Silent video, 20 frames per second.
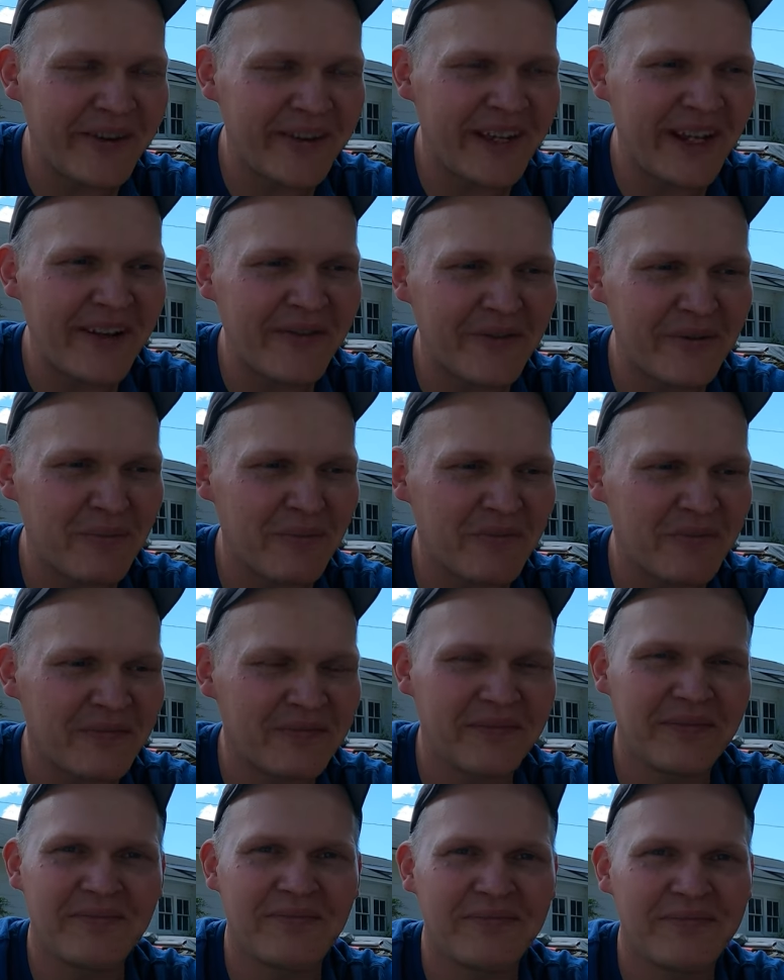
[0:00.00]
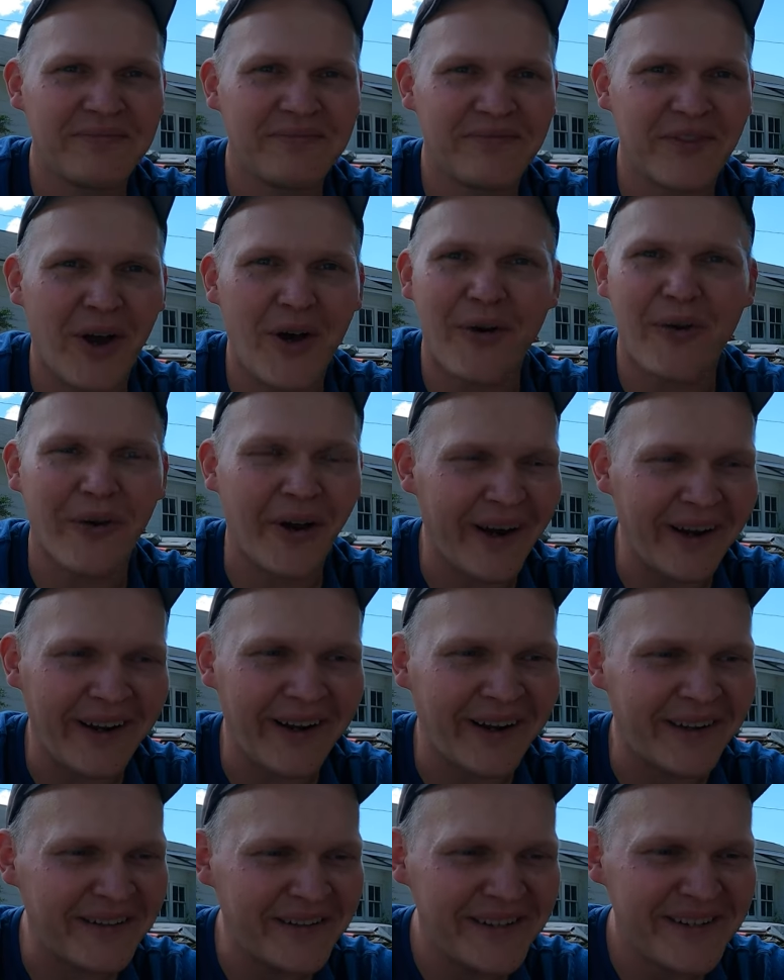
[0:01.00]
Can't even talk right
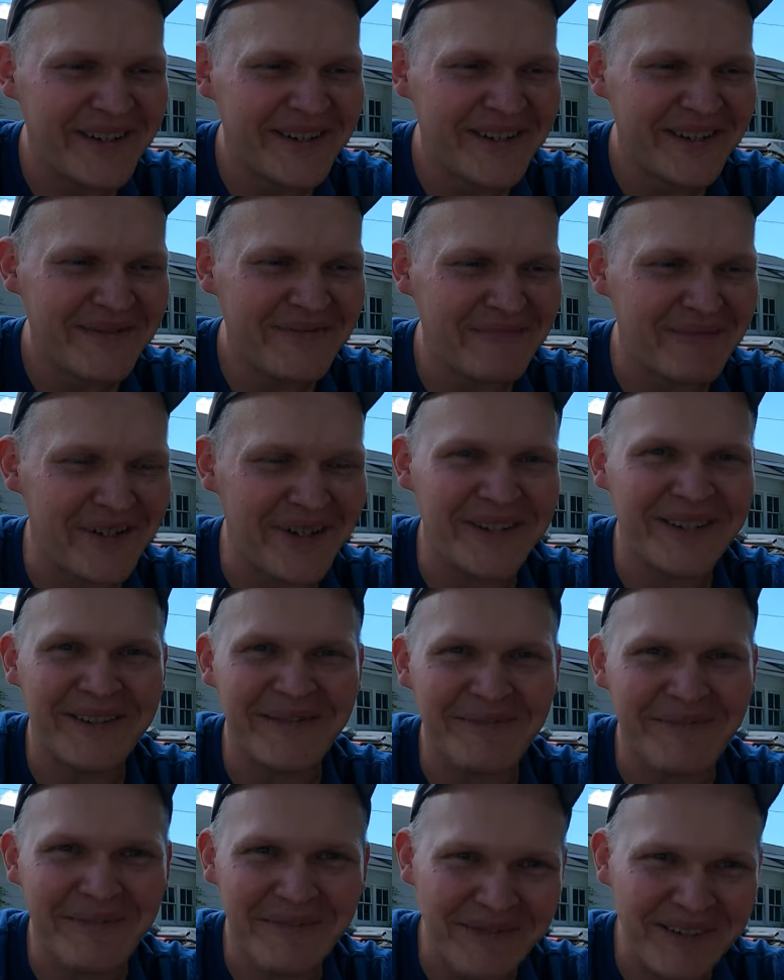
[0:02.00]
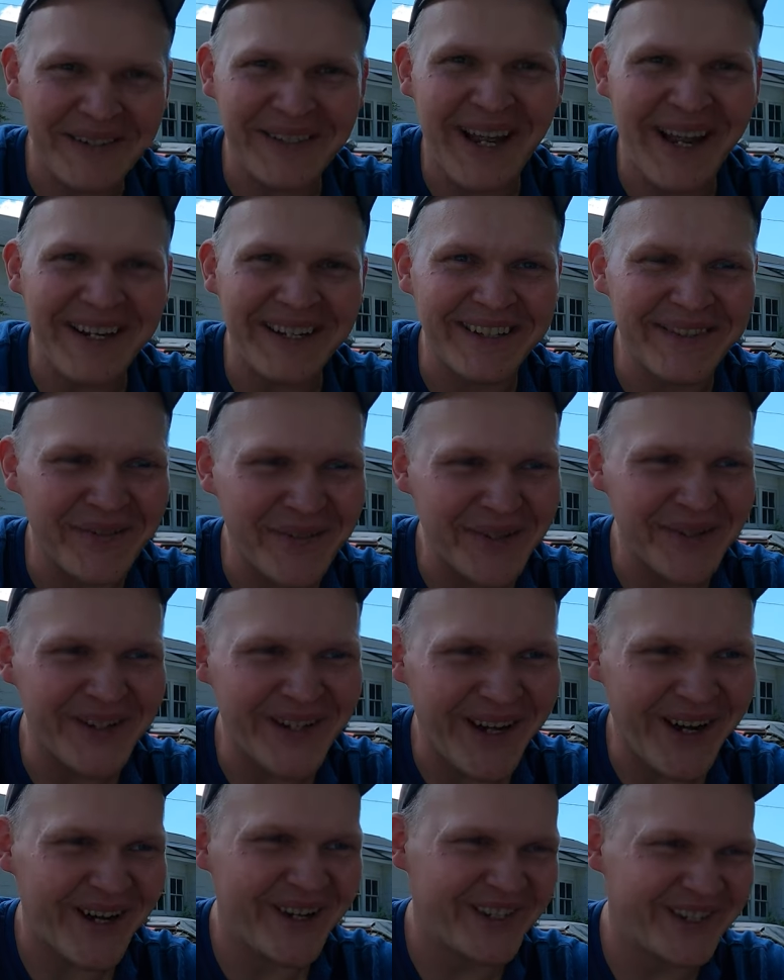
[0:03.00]
now, but I'm excited. The wheels
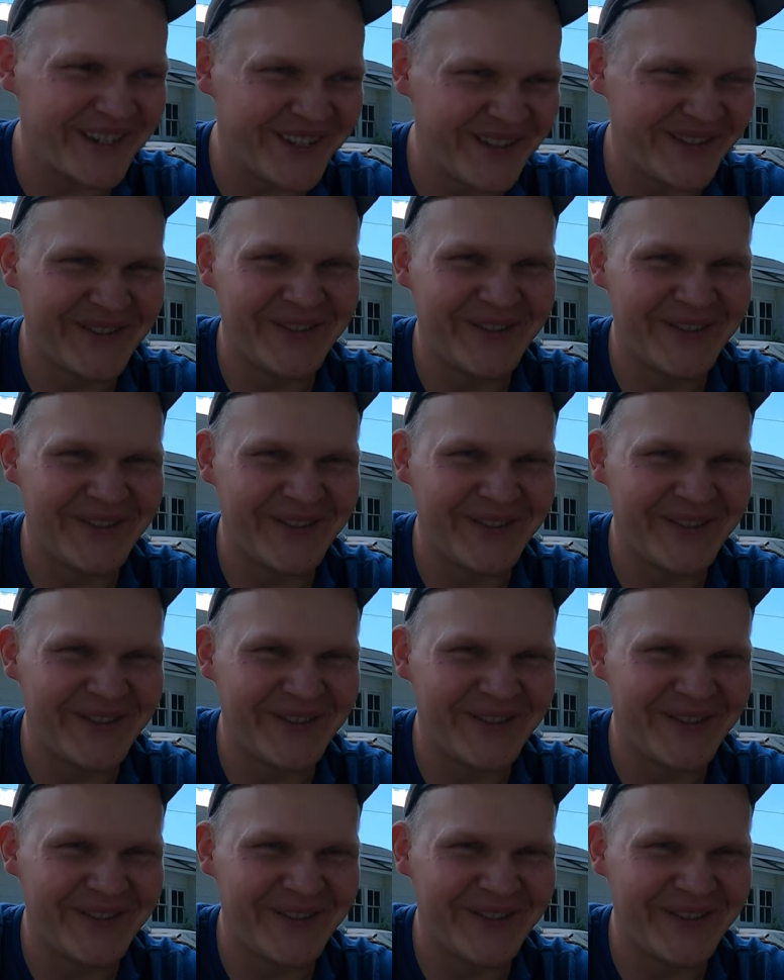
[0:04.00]
look off.